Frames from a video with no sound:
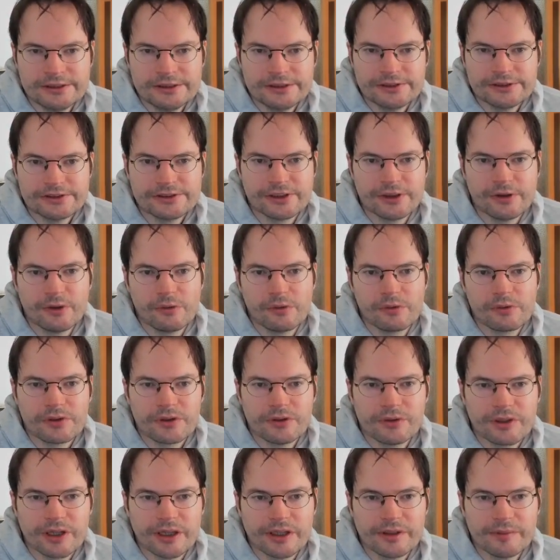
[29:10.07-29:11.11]
So you
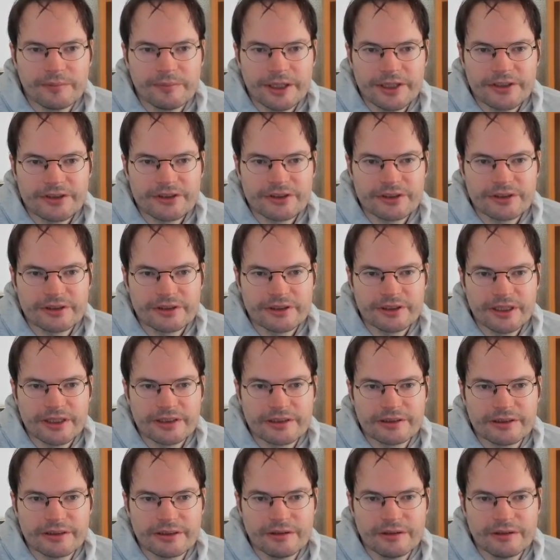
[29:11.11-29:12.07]
can imagine that,